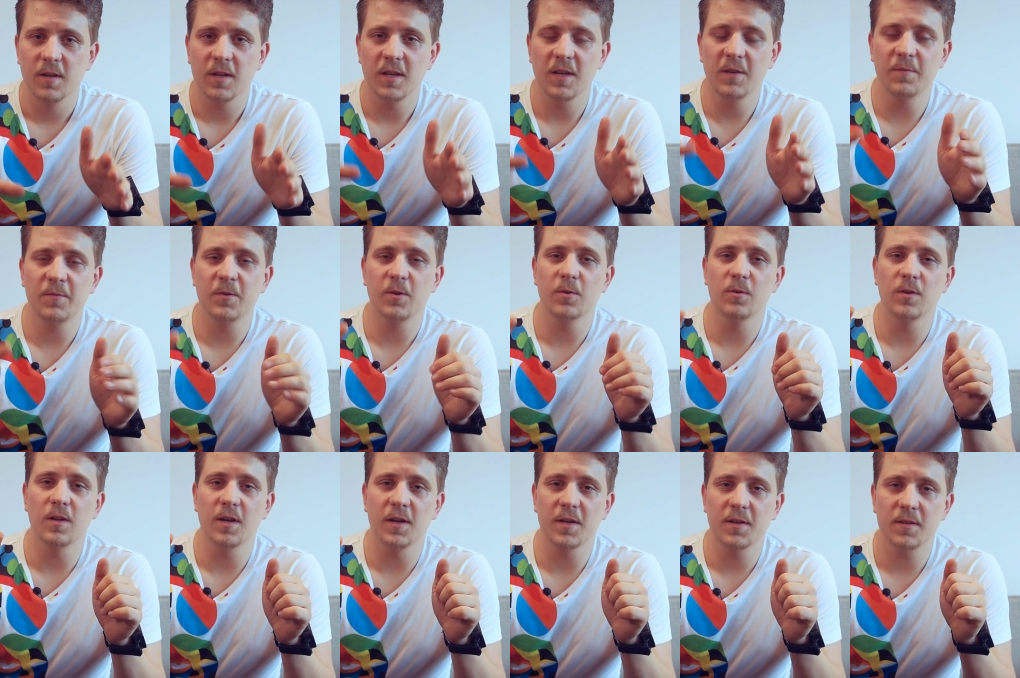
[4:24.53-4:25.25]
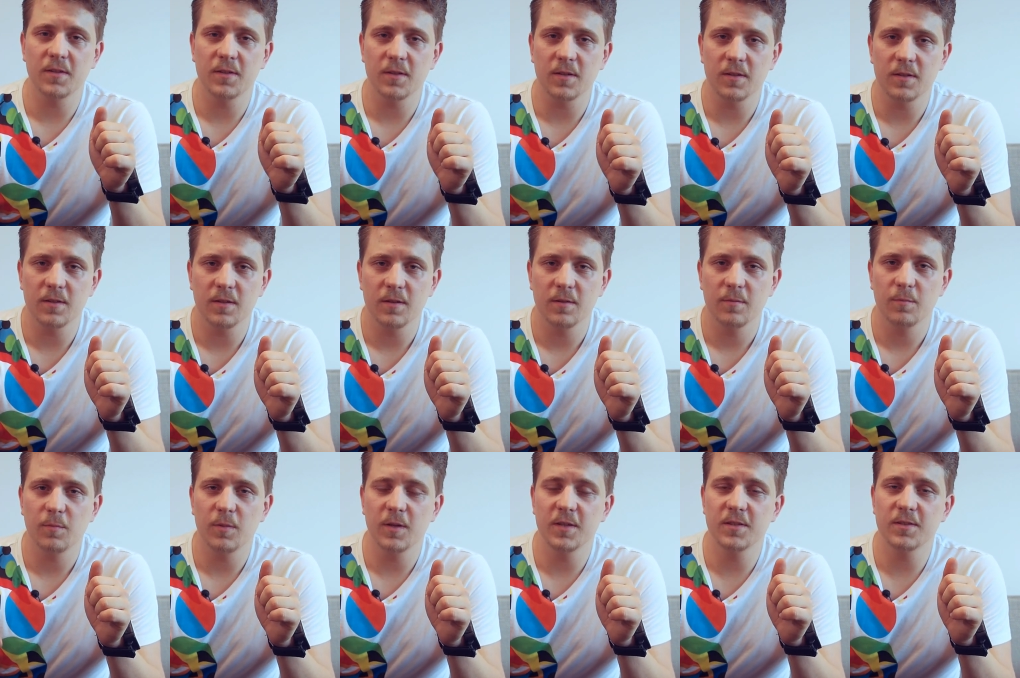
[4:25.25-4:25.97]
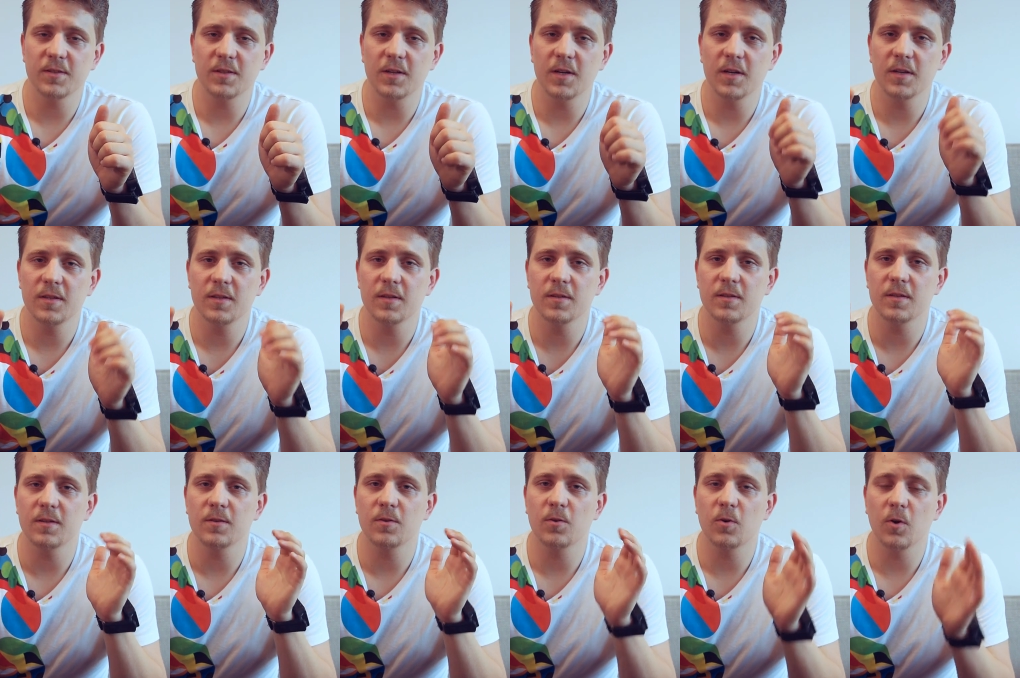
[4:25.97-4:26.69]
If you liked it, please write
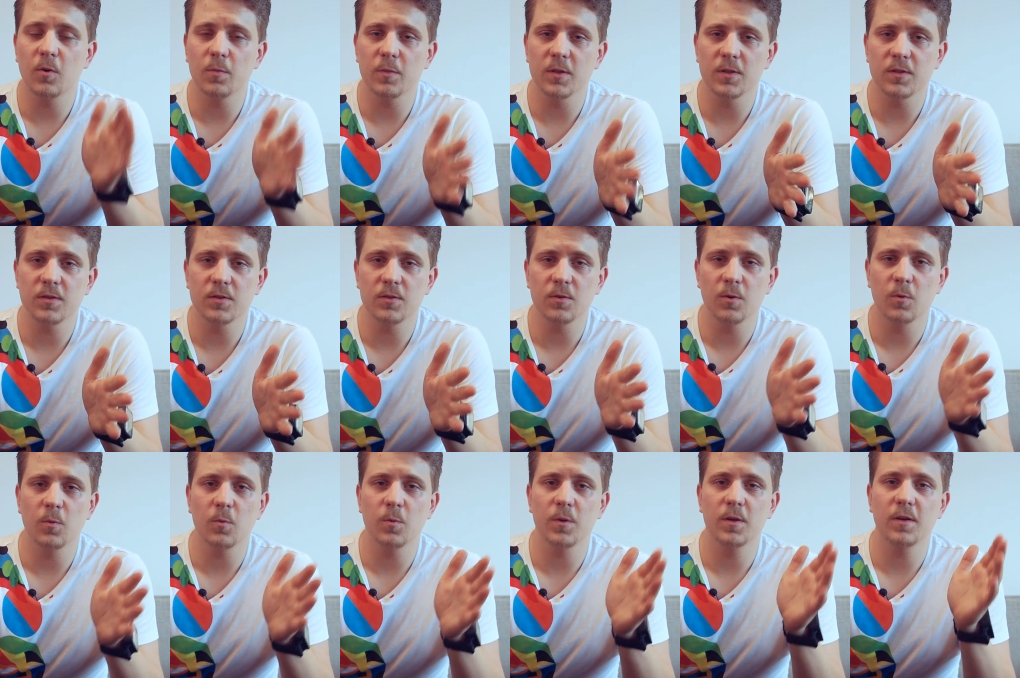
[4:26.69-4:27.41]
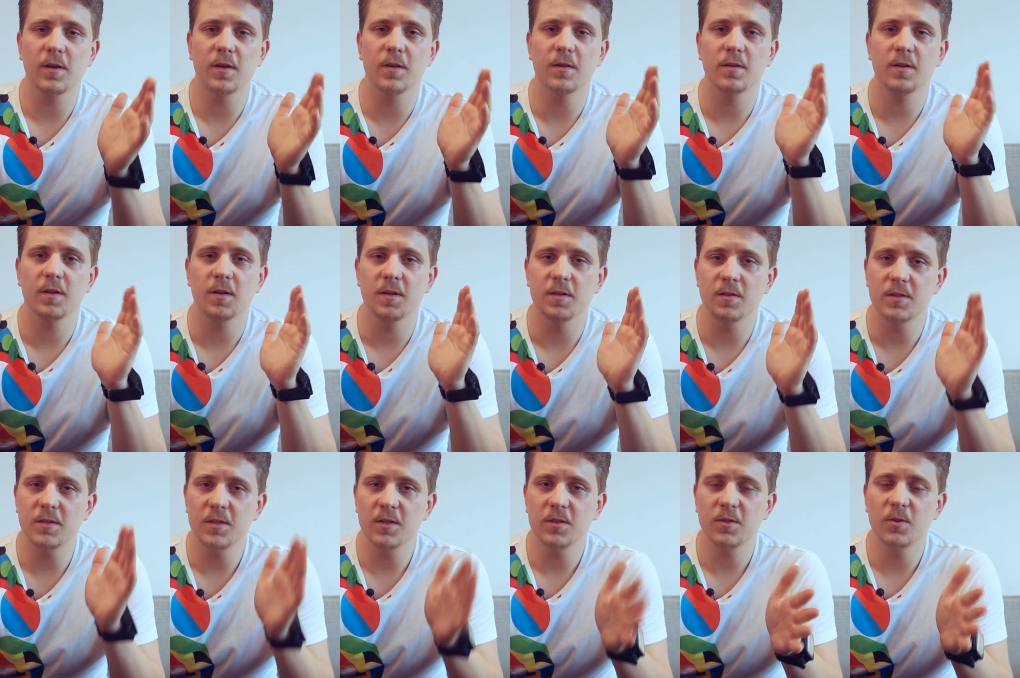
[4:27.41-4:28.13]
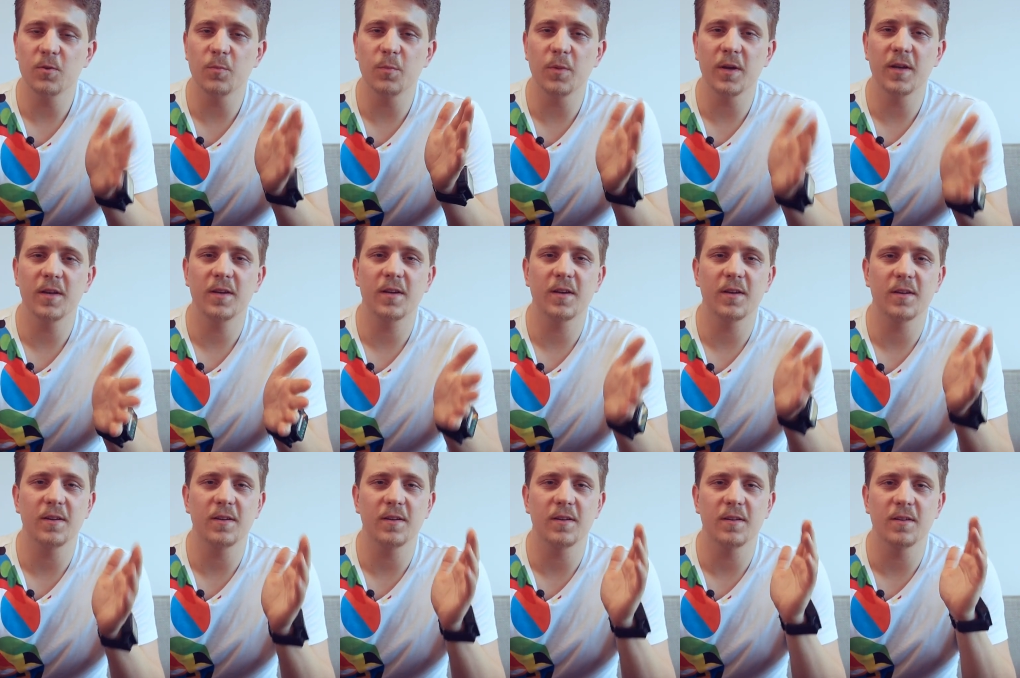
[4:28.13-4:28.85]
it in comments so we can continue
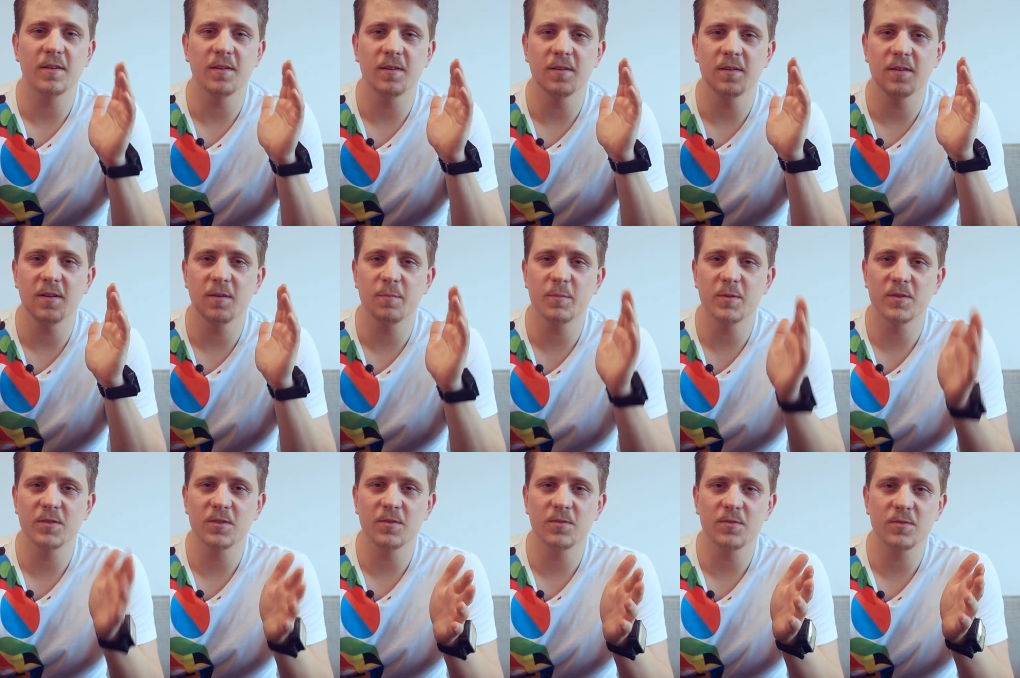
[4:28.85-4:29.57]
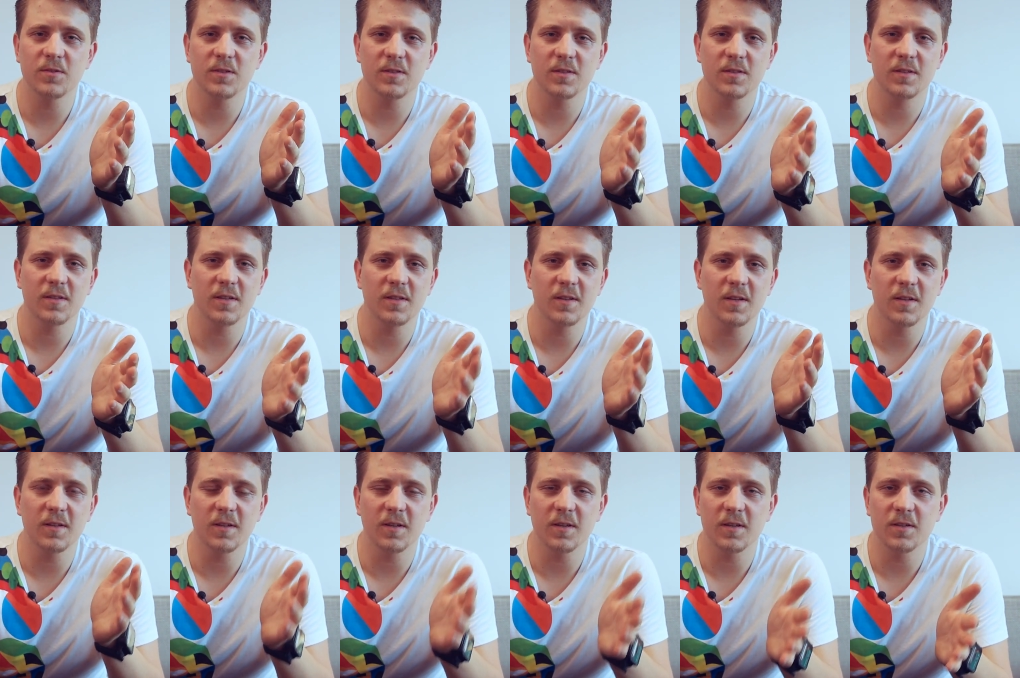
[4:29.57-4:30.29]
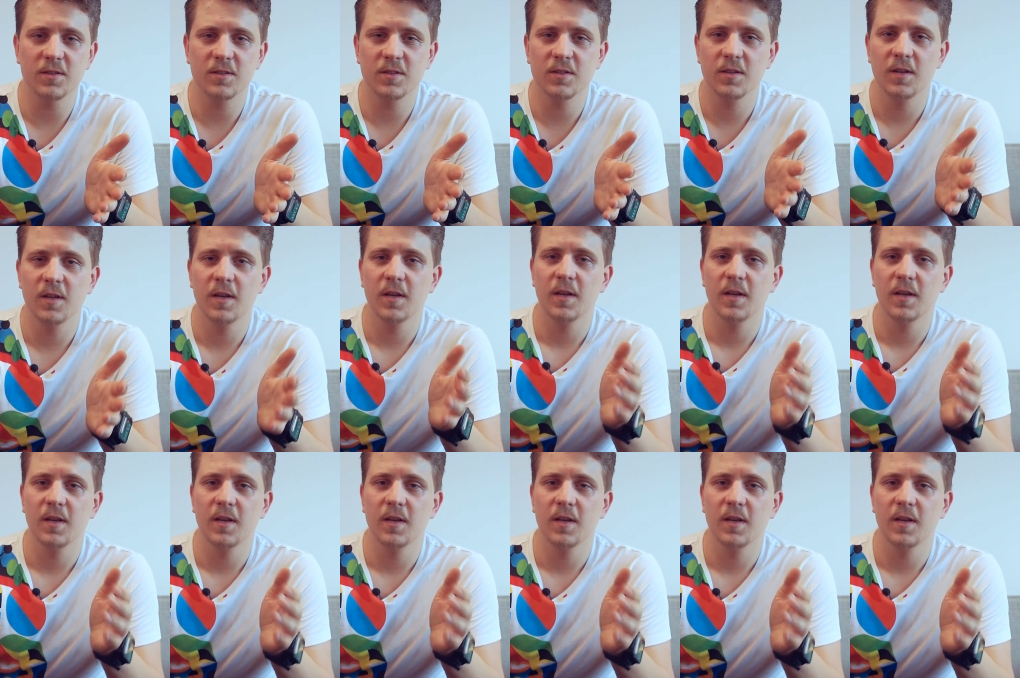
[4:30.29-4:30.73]
making uh, episodes in English.